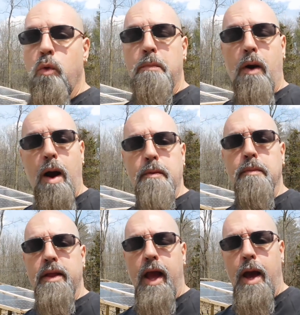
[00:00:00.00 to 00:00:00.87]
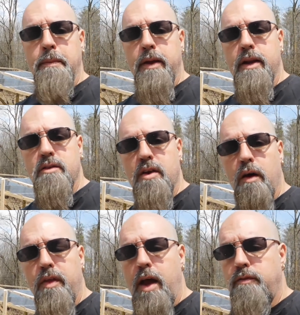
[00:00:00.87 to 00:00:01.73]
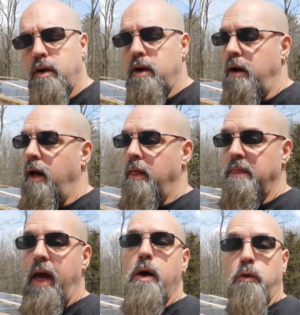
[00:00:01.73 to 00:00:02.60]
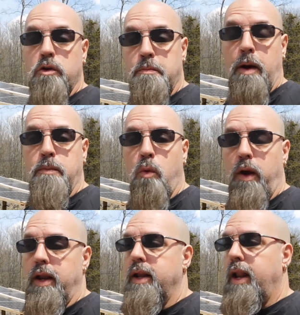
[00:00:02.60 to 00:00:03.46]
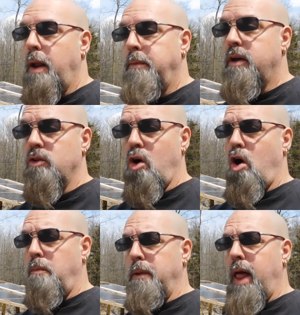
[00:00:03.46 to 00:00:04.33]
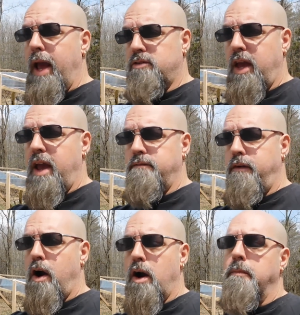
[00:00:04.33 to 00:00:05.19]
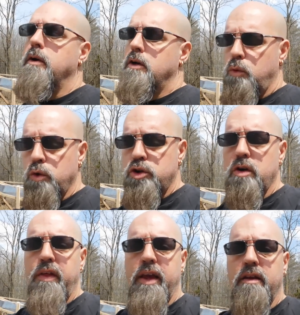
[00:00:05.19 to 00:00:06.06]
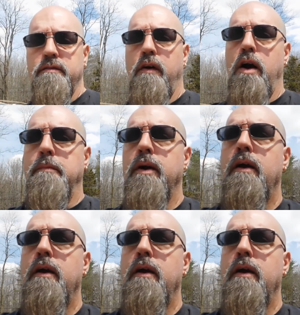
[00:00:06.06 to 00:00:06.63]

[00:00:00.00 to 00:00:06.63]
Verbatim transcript: will probably happen in South Africa. That was my point. Not because, oh, blacks can't farm. Well, sure they can farm.